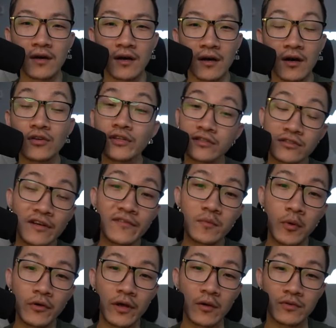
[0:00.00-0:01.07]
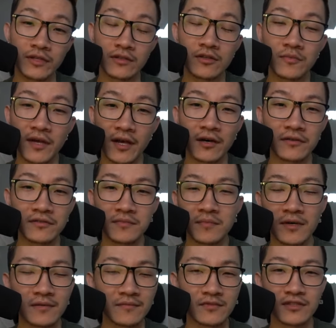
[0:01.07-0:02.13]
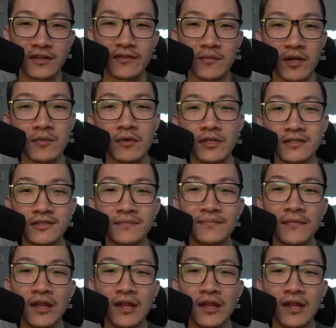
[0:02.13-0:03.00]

Oh, they still have Empoleon with a little bit of health, but we still have the Mandibuzz.